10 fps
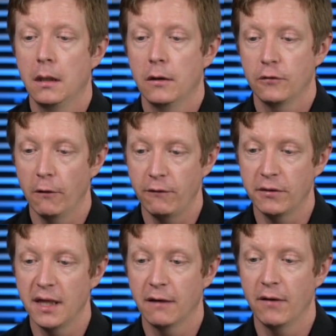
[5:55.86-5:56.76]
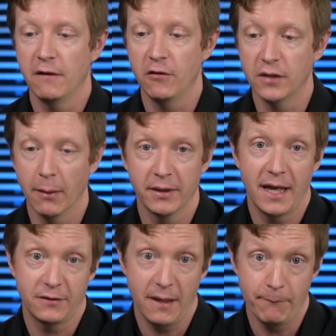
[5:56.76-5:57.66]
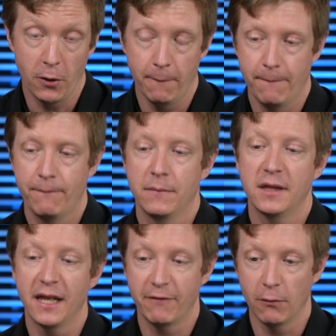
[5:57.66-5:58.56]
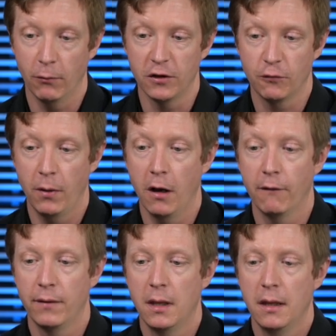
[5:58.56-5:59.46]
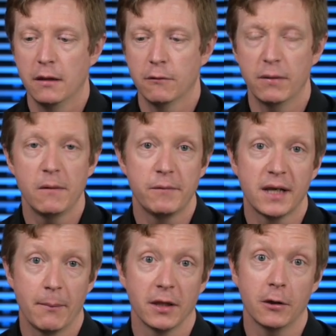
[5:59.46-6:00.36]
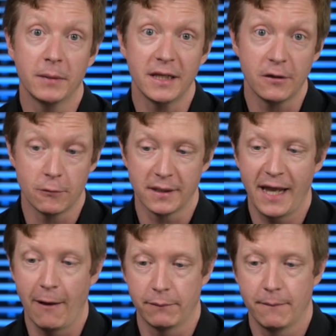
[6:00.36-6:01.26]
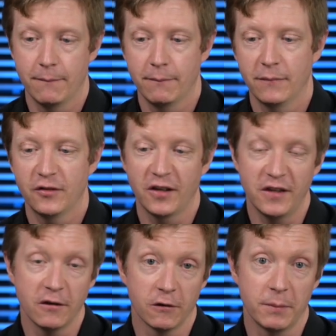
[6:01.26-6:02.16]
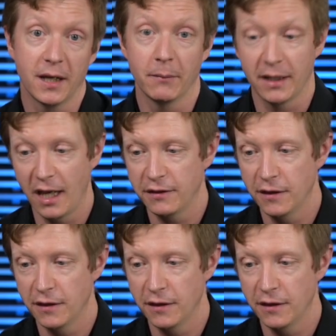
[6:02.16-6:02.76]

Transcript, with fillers: So if you think of it, if you double that tempo, think of it 112, the rhythms become a little bit easier to count. 16th notes become like eighth